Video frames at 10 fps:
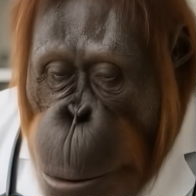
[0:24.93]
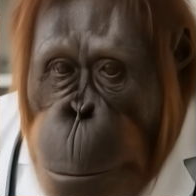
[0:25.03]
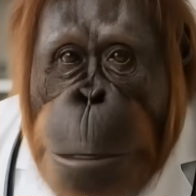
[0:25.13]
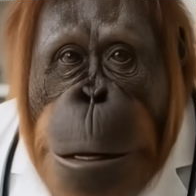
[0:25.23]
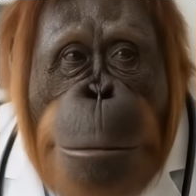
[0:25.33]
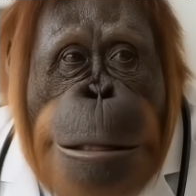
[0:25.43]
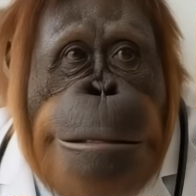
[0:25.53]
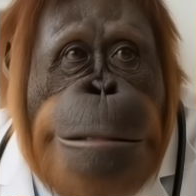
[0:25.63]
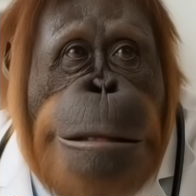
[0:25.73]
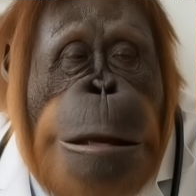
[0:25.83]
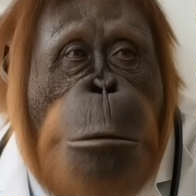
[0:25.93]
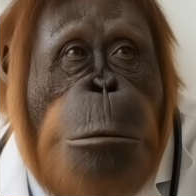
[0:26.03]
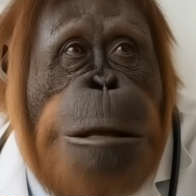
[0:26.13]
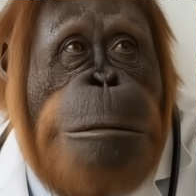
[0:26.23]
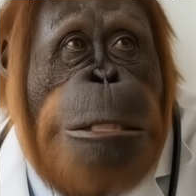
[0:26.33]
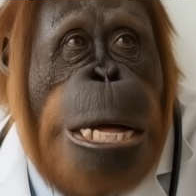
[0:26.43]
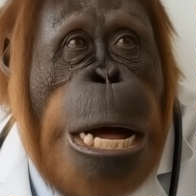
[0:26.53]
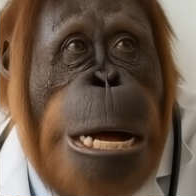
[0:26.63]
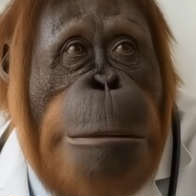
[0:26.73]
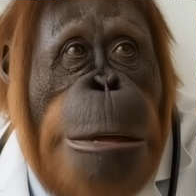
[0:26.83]
We are witnessing in real
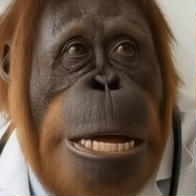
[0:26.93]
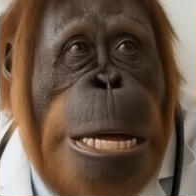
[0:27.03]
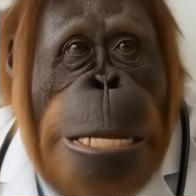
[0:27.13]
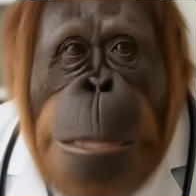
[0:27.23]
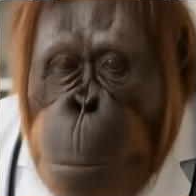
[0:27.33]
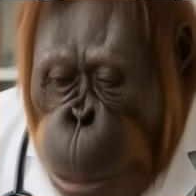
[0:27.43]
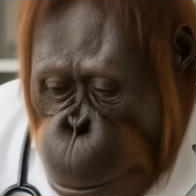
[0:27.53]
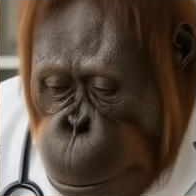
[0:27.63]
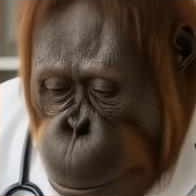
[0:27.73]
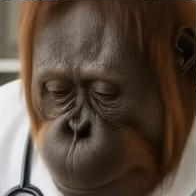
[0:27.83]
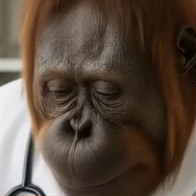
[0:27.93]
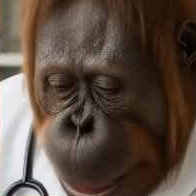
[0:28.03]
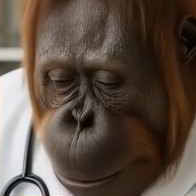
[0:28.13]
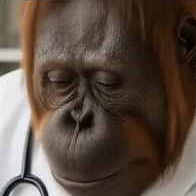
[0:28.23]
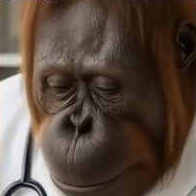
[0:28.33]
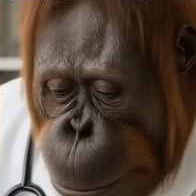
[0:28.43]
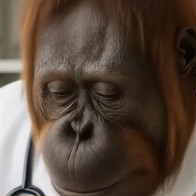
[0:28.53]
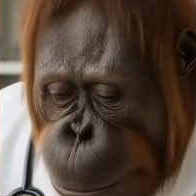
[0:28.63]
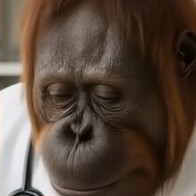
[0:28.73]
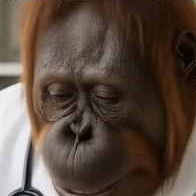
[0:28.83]
time the voluntary
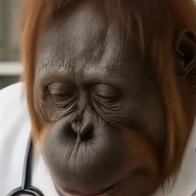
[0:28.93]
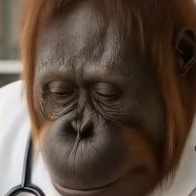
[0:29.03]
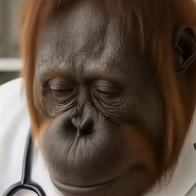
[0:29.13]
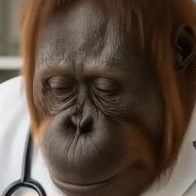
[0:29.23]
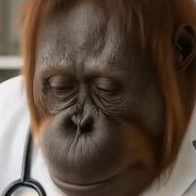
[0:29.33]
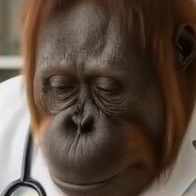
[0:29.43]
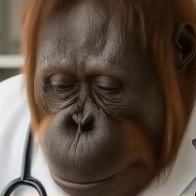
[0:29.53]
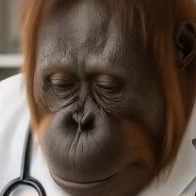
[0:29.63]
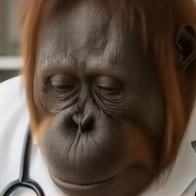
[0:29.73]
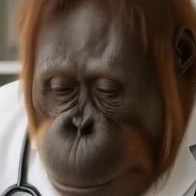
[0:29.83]
abandonment of vaccines,